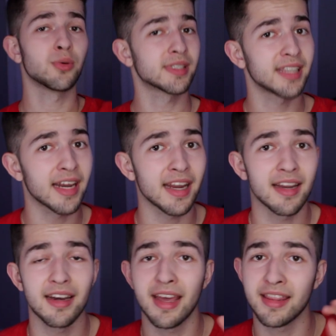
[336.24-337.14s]
too
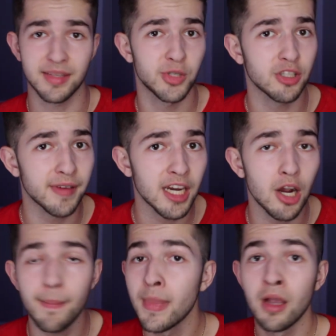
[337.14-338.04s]
excited in this music
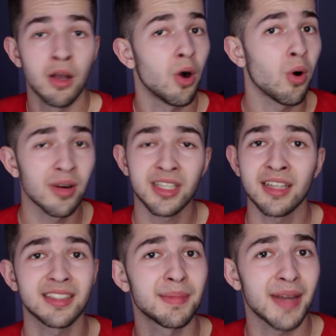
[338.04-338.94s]
video, or he's
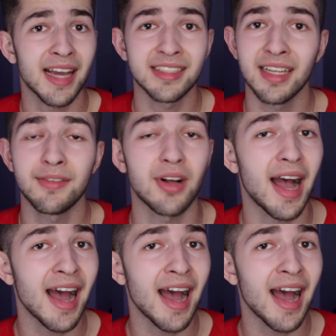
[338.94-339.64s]
on some next level